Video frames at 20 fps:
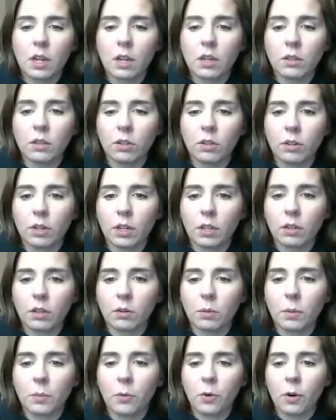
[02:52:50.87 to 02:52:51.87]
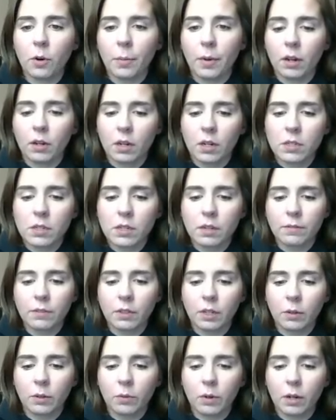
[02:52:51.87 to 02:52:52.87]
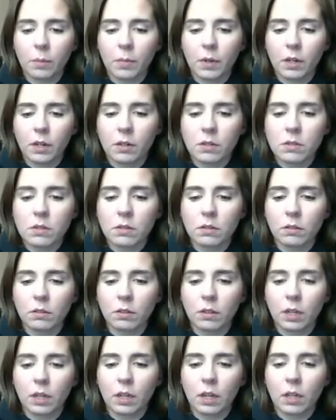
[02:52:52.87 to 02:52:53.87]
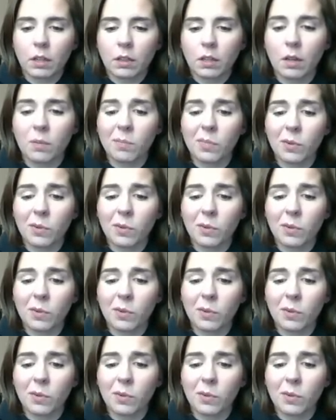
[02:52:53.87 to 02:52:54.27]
learning a little bit more about it, I definitely recommend looking at them.